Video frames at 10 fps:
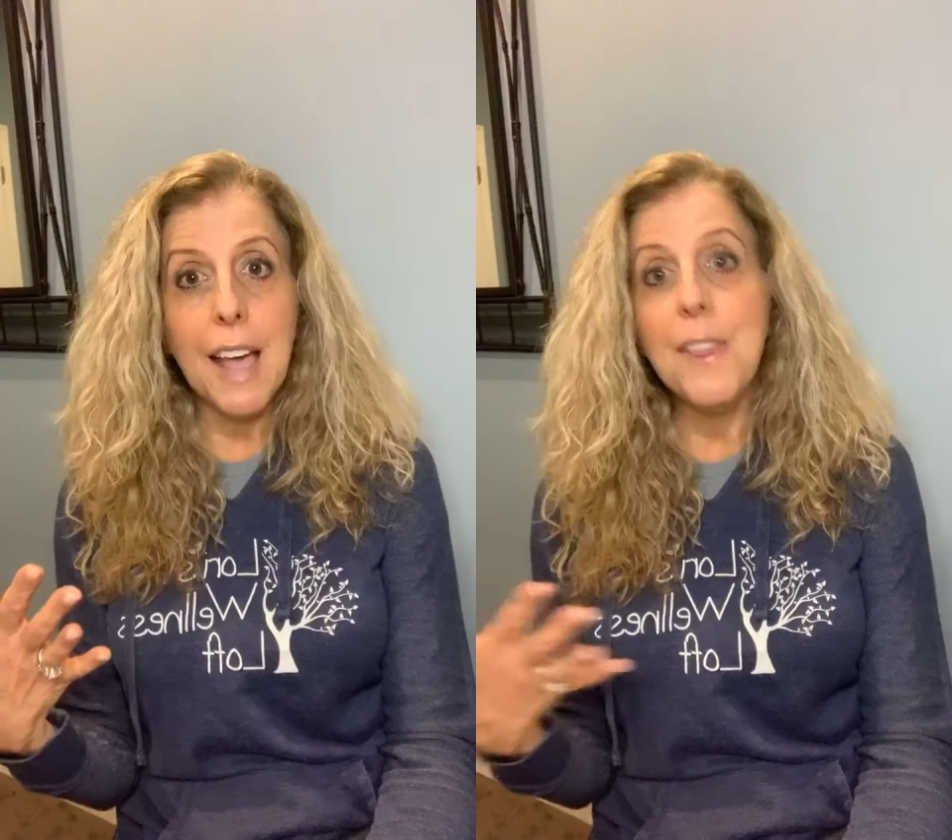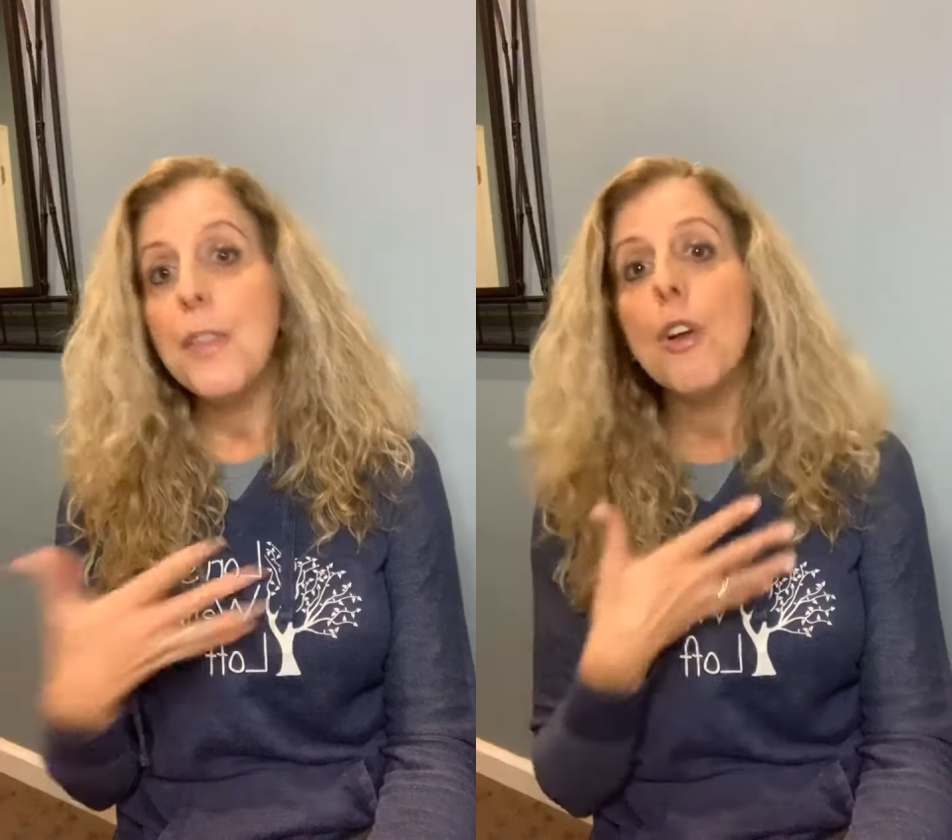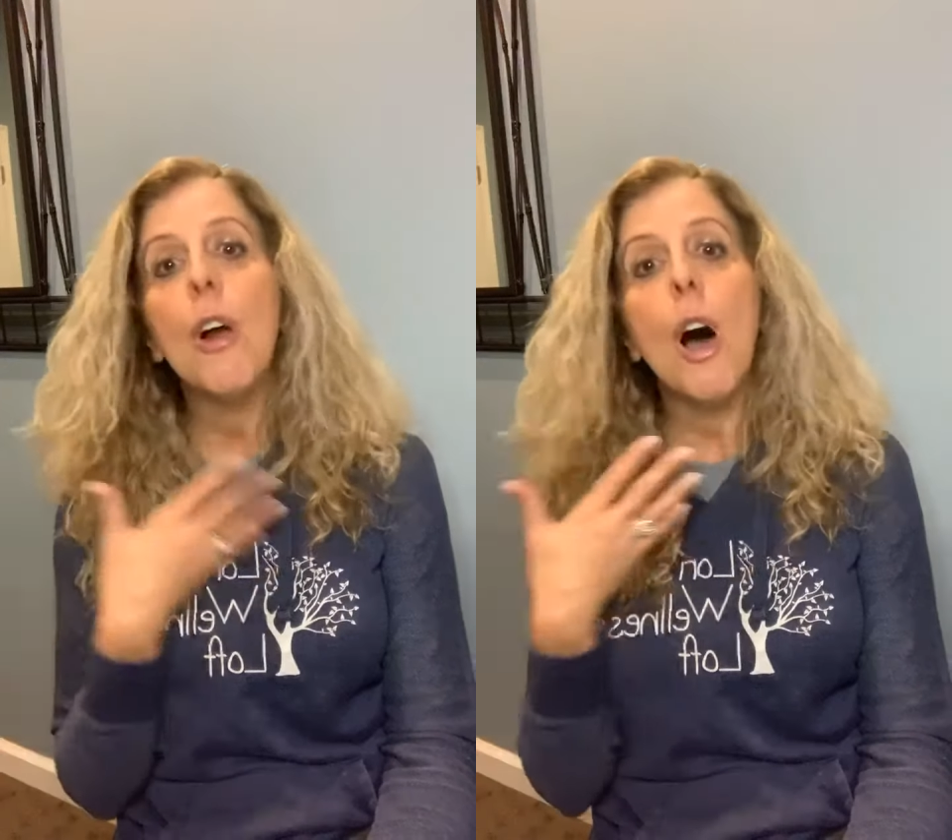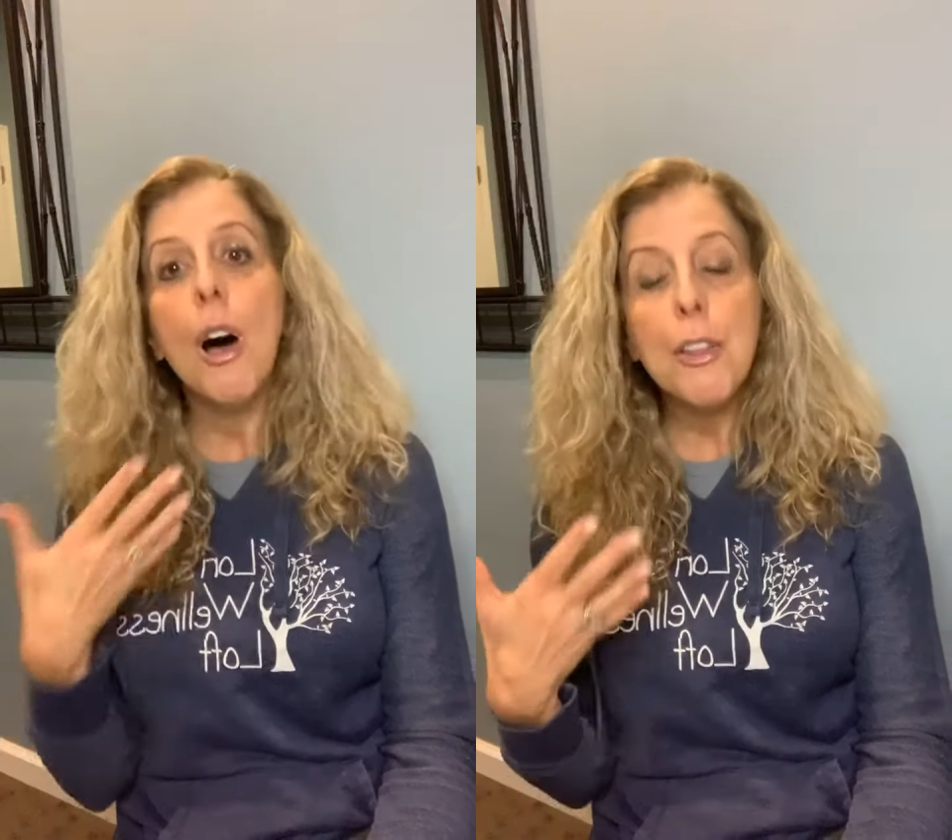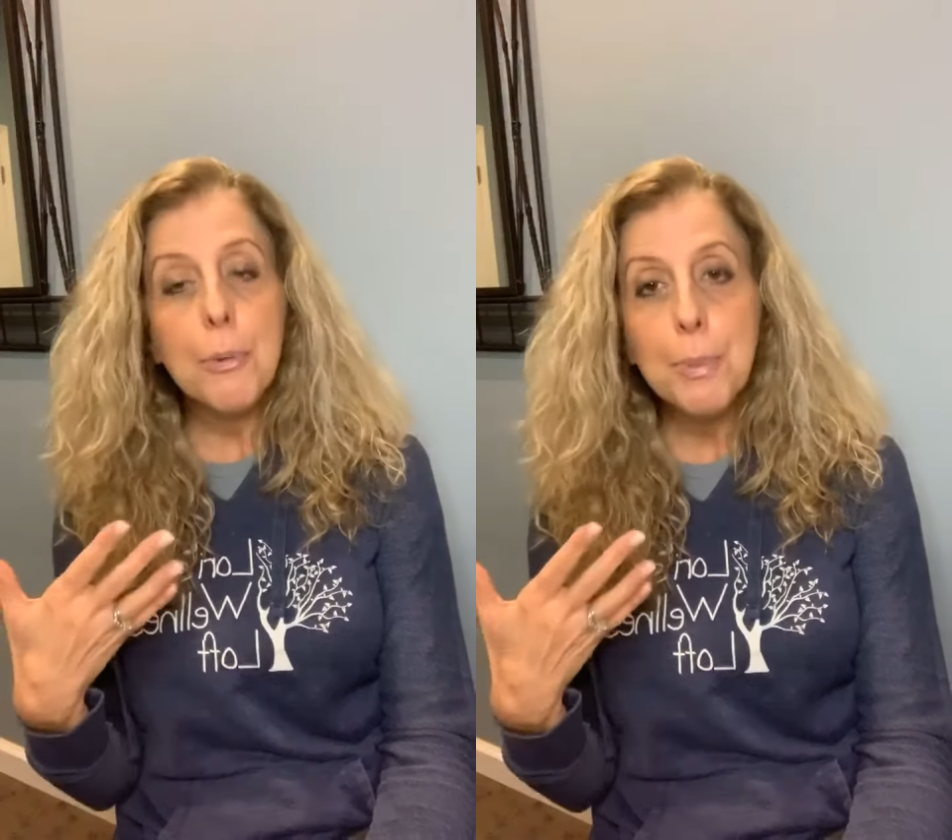And then there are
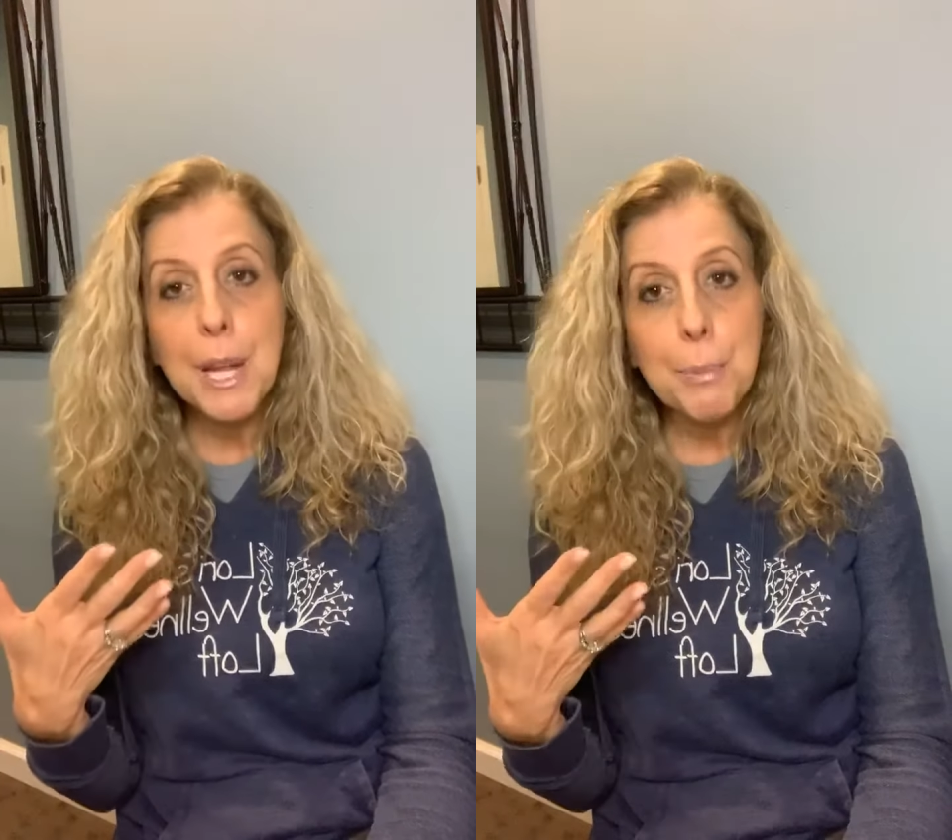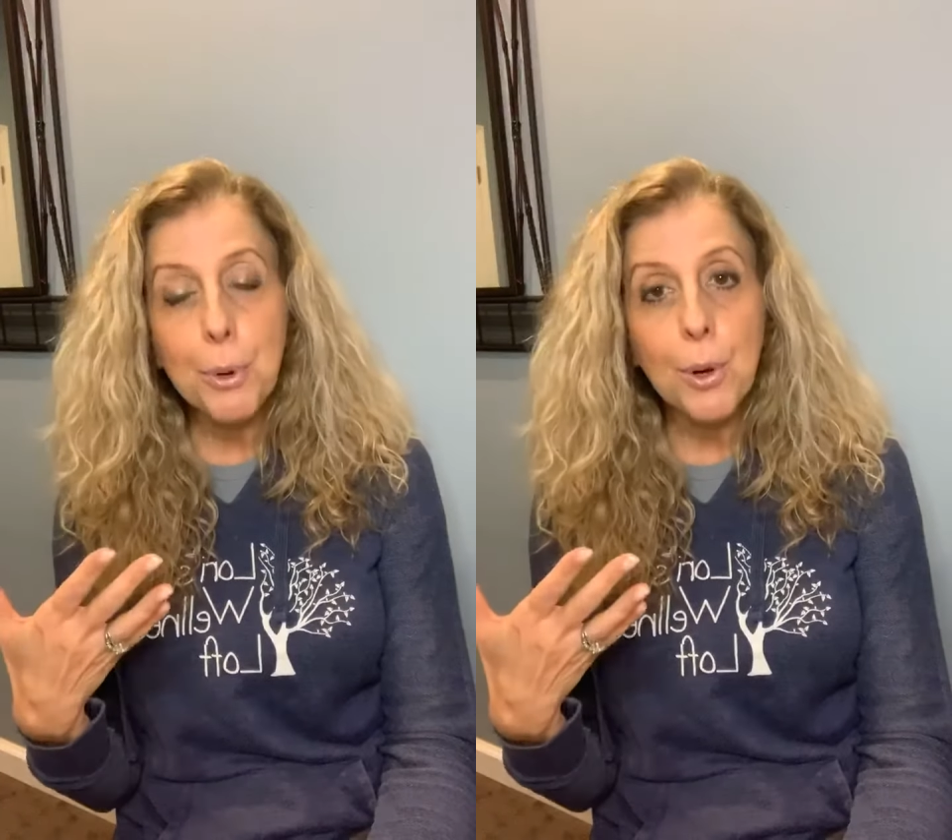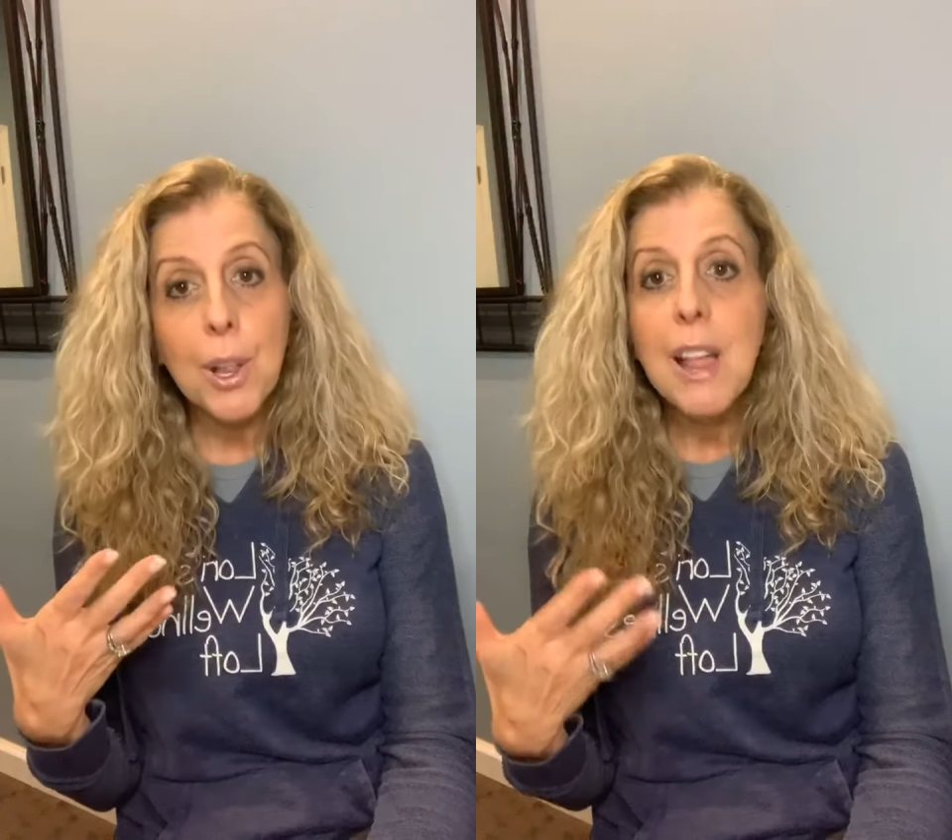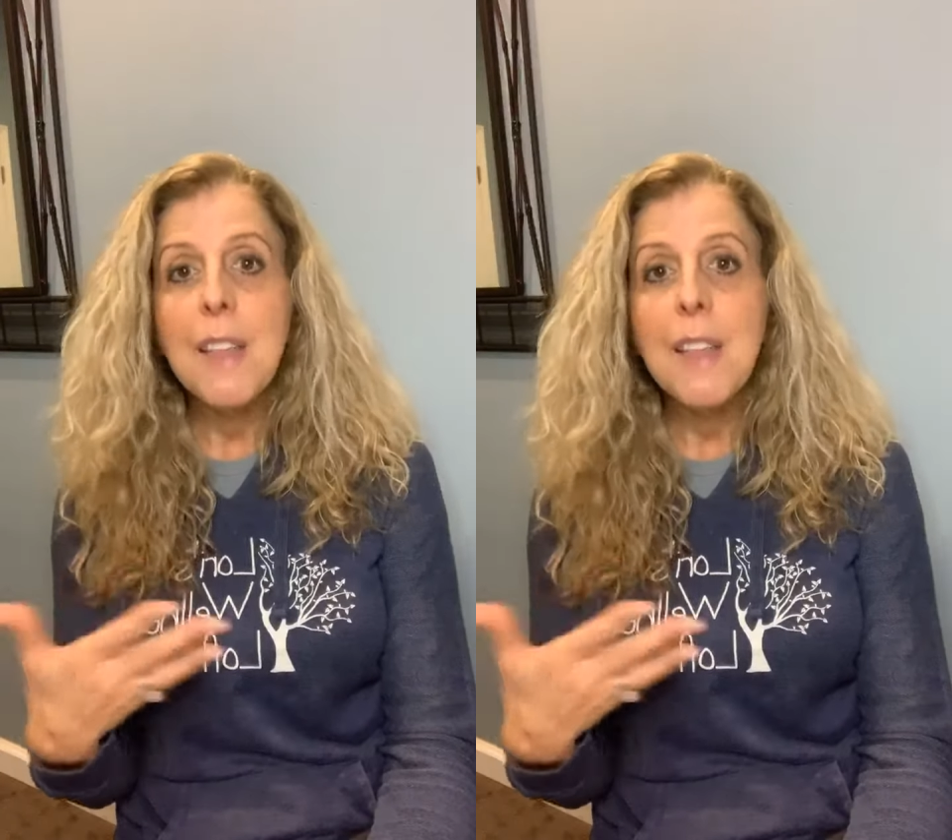other people